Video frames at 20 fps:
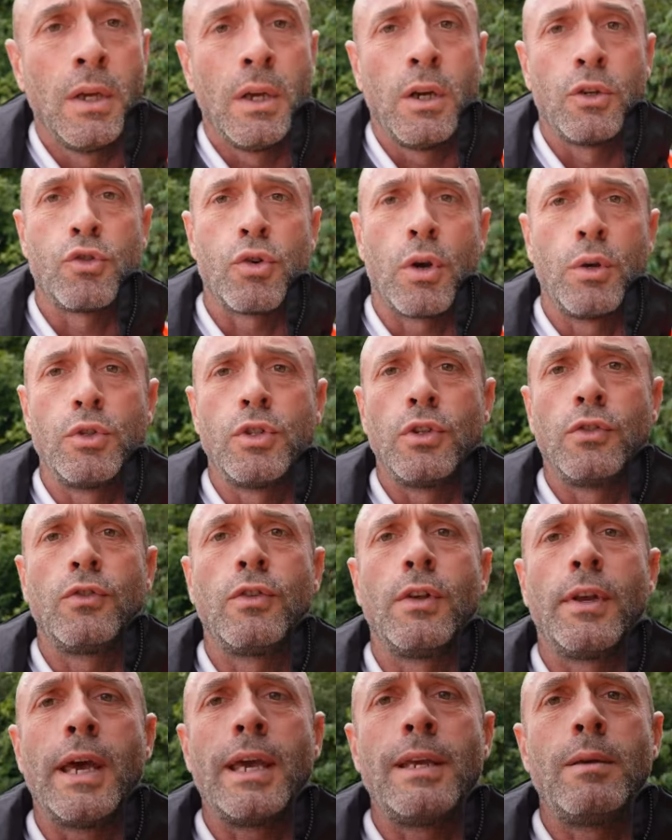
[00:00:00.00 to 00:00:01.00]
atrocious
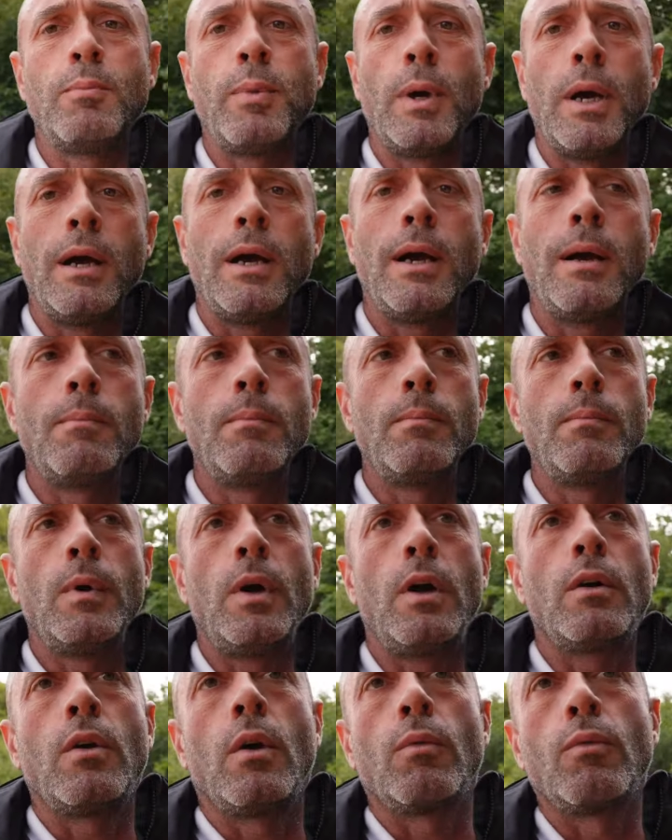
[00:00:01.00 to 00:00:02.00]
today, but
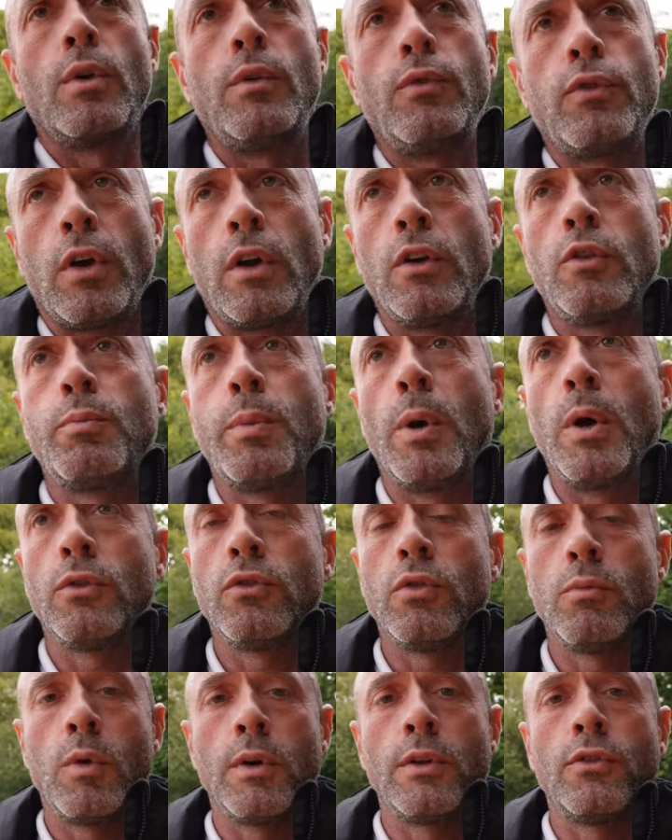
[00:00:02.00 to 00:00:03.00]
I've got roof tilers
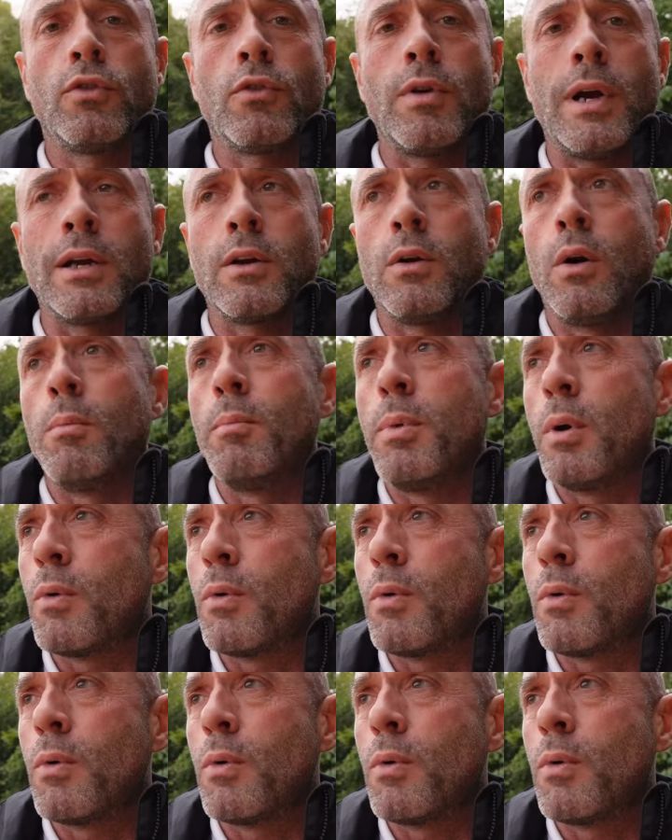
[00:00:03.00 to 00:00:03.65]
booked and wanted to crack on.